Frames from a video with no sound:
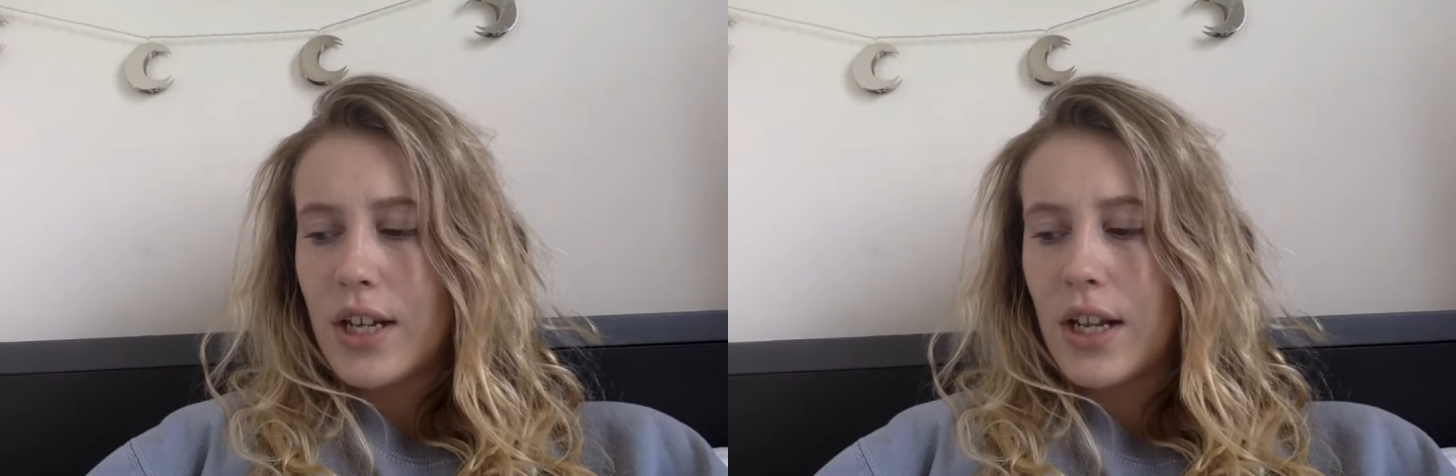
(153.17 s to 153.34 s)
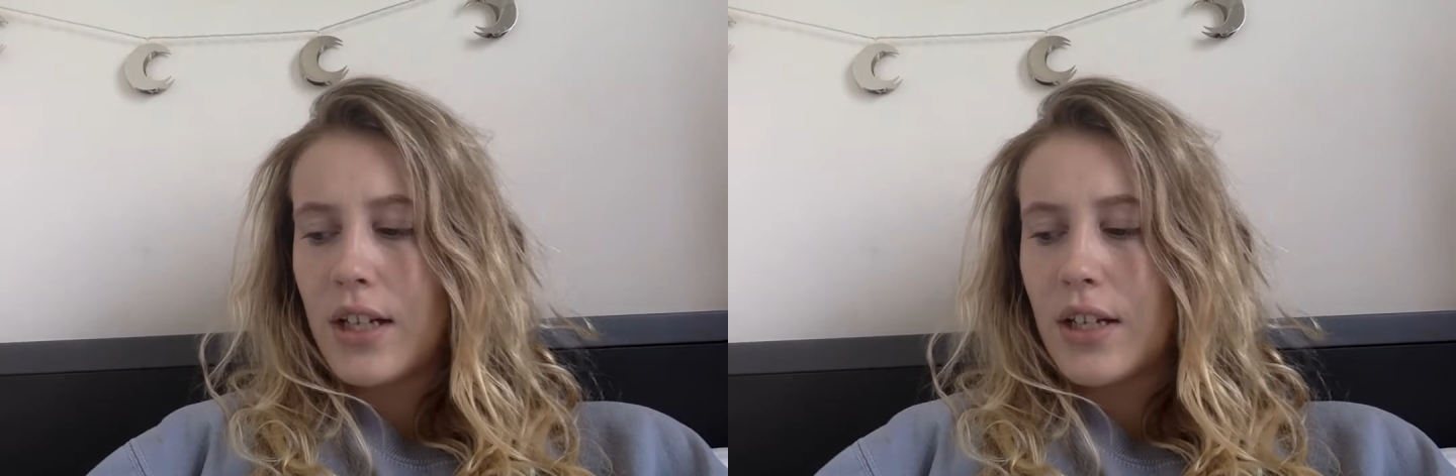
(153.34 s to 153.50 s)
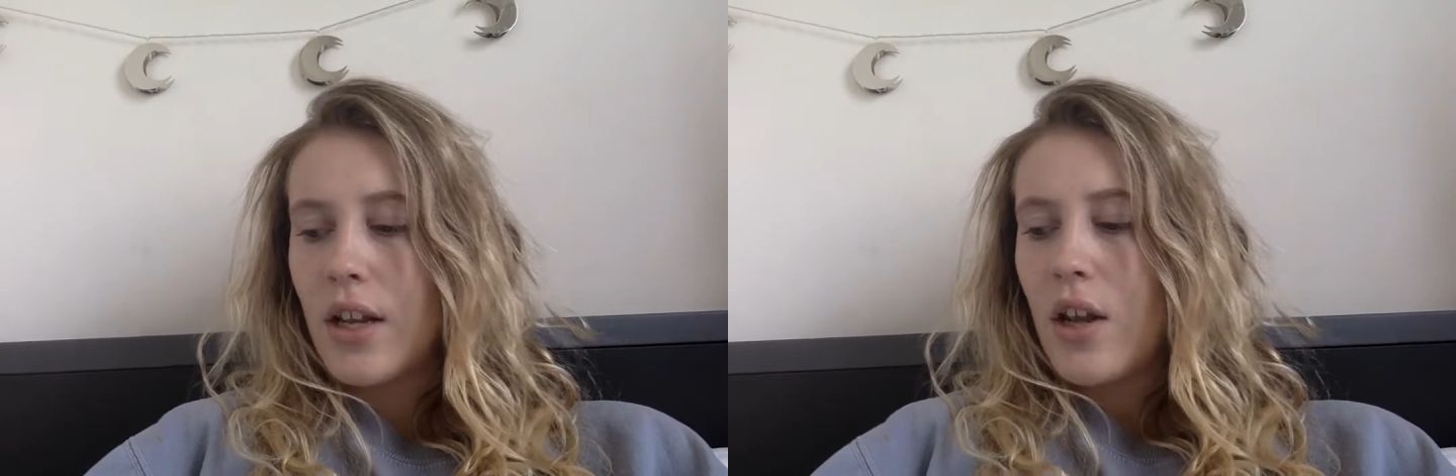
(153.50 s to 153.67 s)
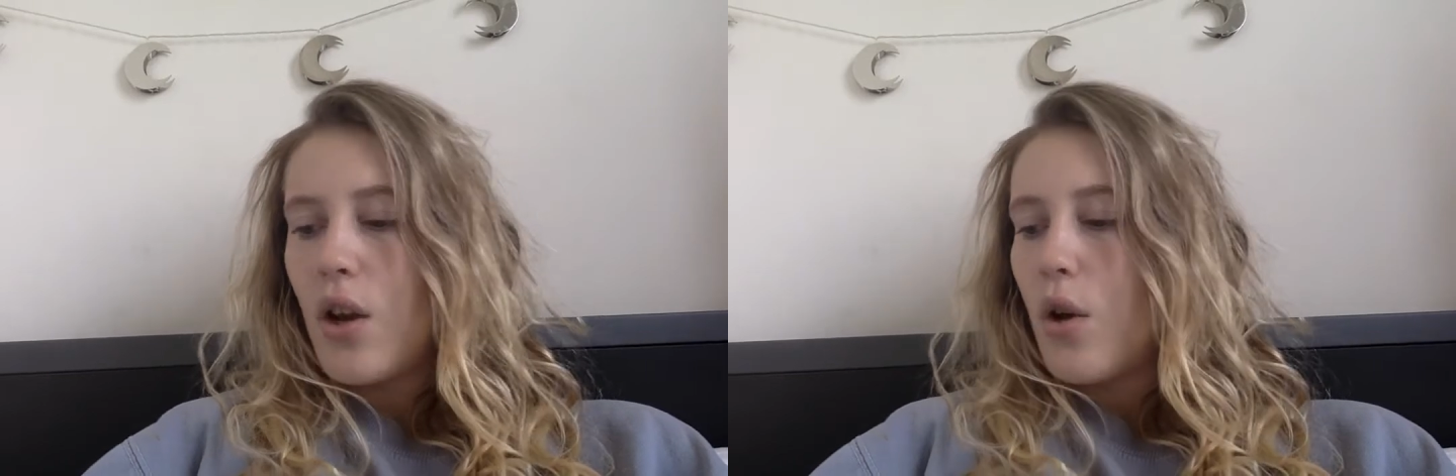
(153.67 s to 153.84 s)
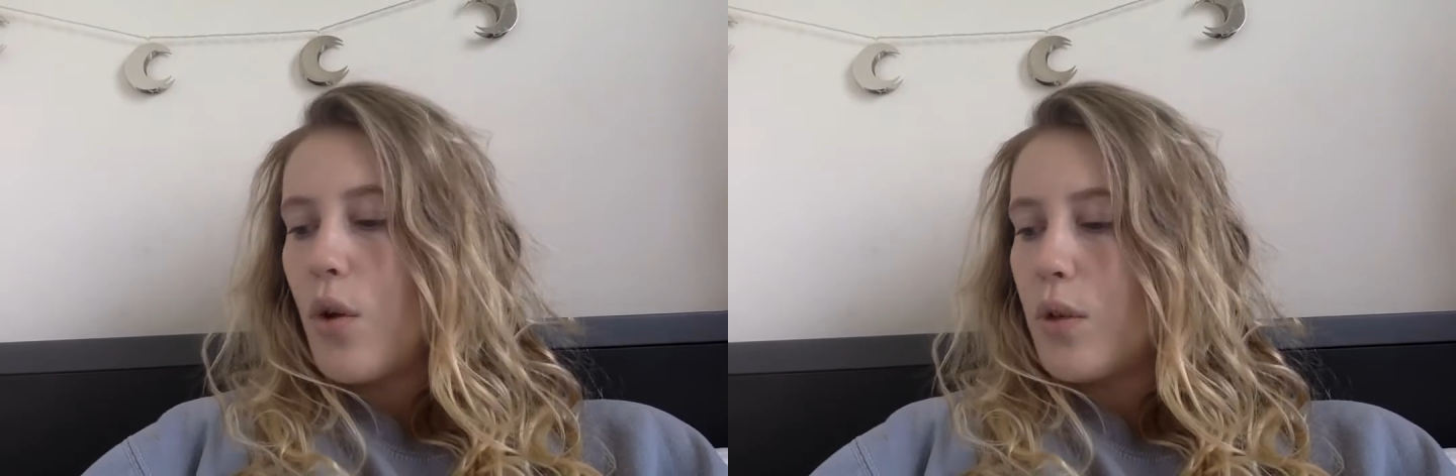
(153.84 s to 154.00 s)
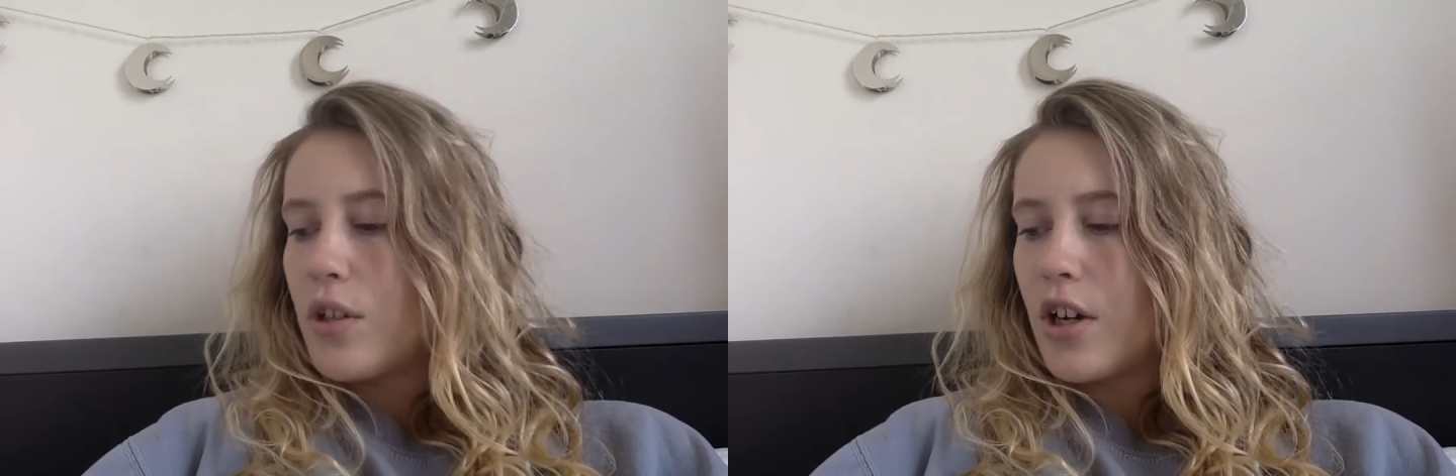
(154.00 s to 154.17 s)
And
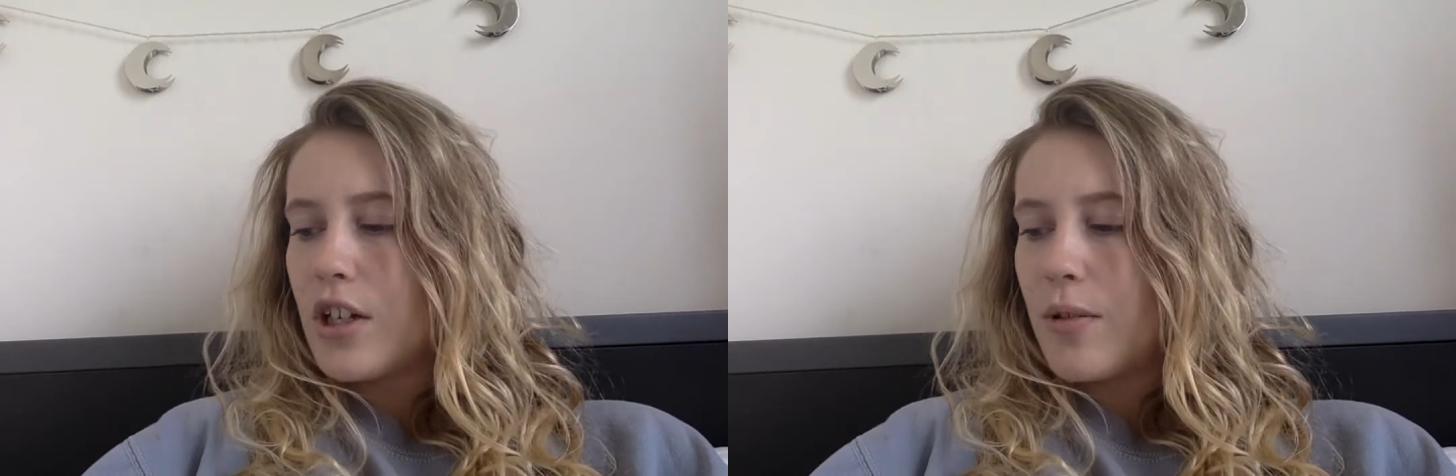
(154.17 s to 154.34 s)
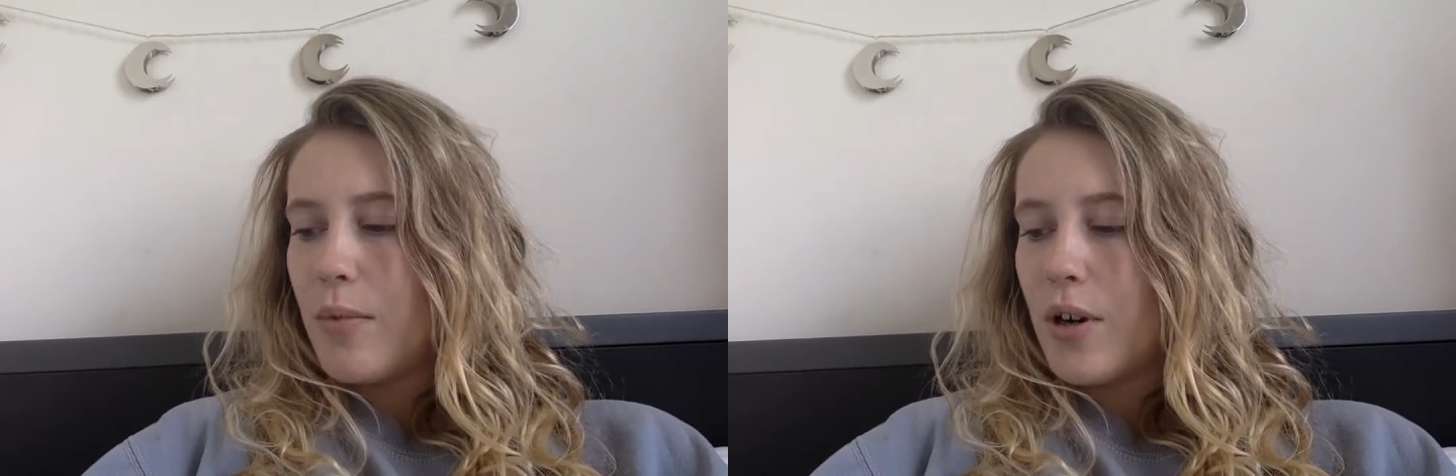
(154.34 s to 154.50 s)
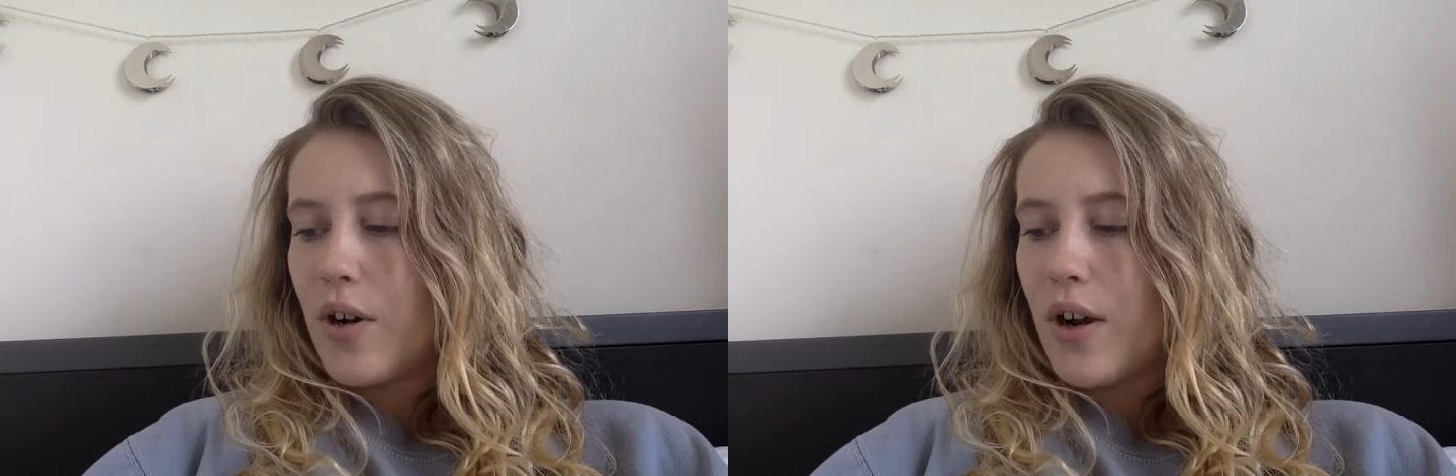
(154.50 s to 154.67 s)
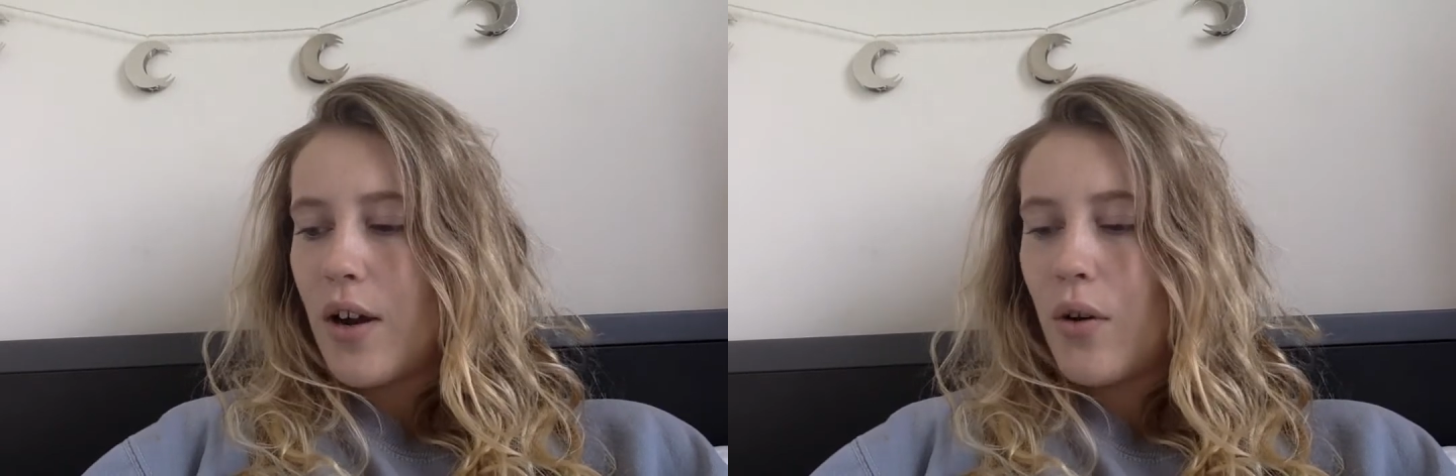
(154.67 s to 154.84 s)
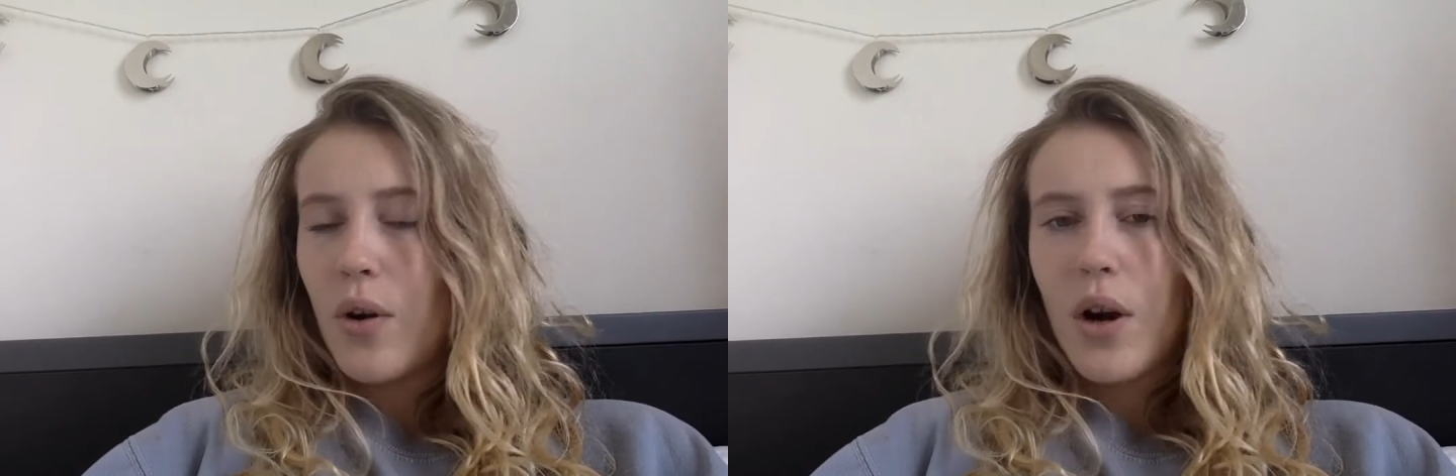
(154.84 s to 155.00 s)
we talked about how